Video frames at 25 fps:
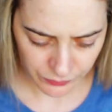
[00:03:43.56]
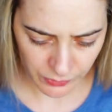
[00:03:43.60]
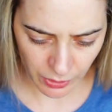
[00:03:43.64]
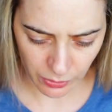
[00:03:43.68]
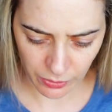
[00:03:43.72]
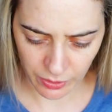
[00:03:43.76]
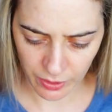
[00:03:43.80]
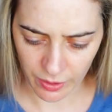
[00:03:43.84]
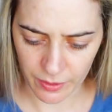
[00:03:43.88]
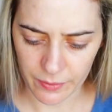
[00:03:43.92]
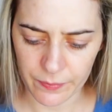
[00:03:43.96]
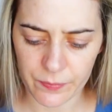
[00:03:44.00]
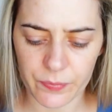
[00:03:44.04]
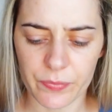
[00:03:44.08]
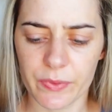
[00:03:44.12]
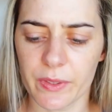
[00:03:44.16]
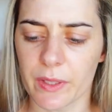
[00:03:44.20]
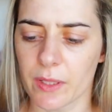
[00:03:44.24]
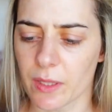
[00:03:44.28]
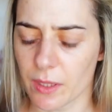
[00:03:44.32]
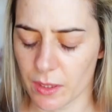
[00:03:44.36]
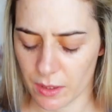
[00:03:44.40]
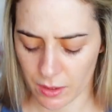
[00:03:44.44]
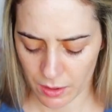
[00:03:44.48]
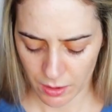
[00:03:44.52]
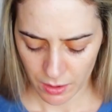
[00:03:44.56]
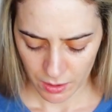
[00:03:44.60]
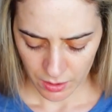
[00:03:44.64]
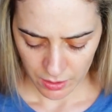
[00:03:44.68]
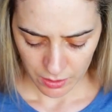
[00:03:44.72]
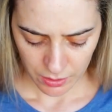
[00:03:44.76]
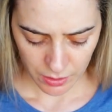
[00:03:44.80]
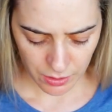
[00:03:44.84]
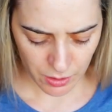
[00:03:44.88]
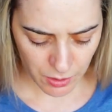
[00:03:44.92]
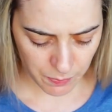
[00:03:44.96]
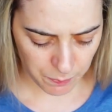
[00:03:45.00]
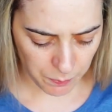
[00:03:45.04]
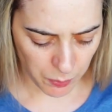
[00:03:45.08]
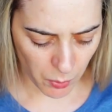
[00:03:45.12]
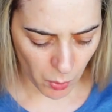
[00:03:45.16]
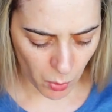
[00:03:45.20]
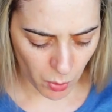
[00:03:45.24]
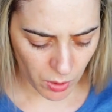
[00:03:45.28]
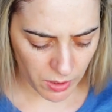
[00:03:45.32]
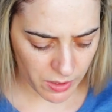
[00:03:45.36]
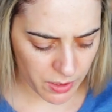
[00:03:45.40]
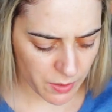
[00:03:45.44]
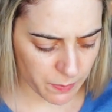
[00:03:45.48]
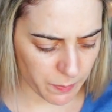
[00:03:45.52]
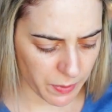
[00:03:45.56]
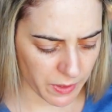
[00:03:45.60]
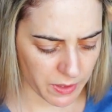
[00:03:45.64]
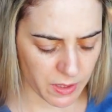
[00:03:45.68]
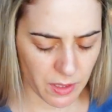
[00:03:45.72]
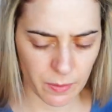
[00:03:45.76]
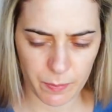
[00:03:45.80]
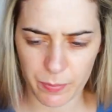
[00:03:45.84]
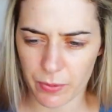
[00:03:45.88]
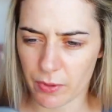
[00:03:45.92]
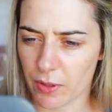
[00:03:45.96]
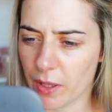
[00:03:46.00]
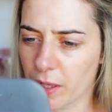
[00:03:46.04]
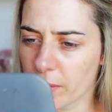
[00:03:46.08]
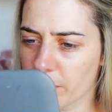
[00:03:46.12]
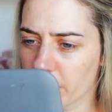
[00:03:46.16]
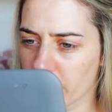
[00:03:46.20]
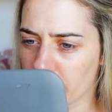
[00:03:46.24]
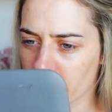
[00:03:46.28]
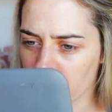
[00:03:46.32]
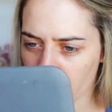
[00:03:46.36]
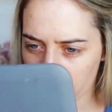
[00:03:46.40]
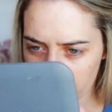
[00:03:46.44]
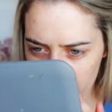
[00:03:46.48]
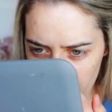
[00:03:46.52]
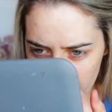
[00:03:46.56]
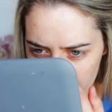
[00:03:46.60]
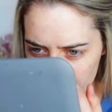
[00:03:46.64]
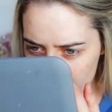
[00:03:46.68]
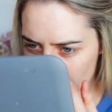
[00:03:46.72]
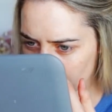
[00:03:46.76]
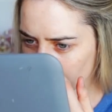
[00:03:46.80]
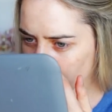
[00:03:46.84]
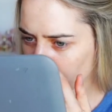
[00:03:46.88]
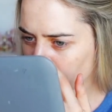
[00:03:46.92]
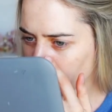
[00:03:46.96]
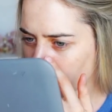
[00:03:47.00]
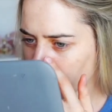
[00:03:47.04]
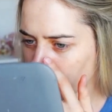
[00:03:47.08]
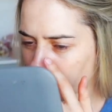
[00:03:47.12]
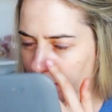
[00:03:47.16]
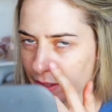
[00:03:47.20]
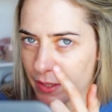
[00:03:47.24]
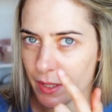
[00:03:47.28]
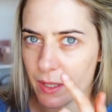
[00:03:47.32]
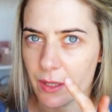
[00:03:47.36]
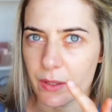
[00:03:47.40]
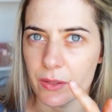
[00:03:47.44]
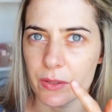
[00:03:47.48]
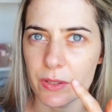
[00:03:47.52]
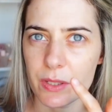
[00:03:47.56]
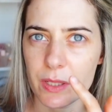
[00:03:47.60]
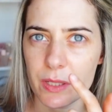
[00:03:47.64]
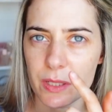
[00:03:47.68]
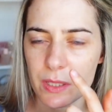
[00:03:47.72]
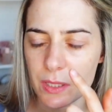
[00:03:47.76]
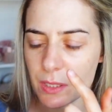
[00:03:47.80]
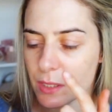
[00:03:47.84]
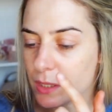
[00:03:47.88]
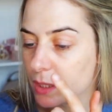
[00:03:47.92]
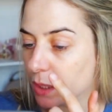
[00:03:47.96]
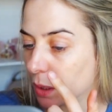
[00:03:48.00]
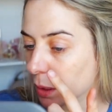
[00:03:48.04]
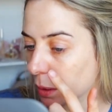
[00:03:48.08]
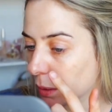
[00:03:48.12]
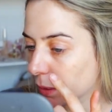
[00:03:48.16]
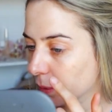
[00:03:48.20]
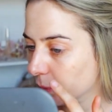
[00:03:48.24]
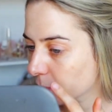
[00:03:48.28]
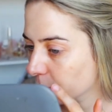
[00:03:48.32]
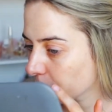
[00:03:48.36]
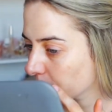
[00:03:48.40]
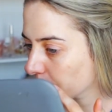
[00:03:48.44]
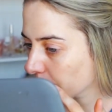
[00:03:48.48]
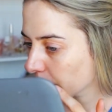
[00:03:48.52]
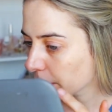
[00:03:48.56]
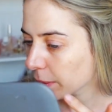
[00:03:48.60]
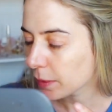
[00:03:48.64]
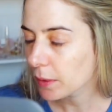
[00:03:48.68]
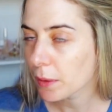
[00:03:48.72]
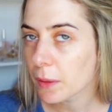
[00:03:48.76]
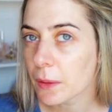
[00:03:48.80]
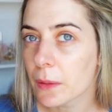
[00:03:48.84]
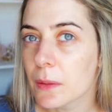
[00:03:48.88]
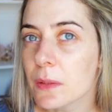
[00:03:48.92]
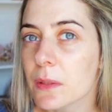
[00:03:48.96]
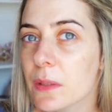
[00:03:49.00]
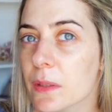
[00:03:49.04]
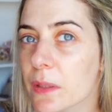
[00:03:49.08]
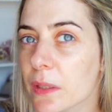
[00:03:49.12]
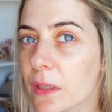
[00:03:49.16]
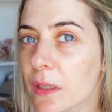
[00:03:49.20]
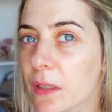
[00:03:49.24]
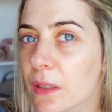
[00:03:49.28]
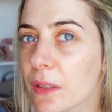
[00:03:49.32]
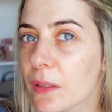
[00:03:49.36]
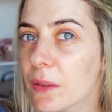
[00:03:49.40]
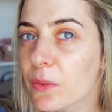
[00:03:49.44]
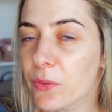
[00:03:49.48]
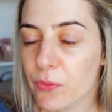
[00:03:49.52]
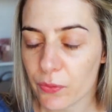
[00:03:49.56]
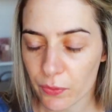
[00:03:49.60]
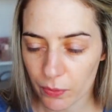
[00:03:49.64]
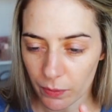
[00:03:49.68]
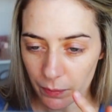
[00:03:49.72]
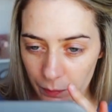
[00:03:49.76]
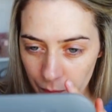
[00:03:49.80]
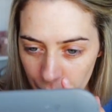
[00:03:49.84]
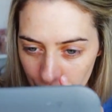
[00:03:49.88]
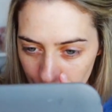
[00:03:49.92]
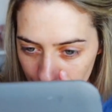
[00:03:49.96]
okay. That's Poreless Putty Primer. Okay, let's start on my nose and see if...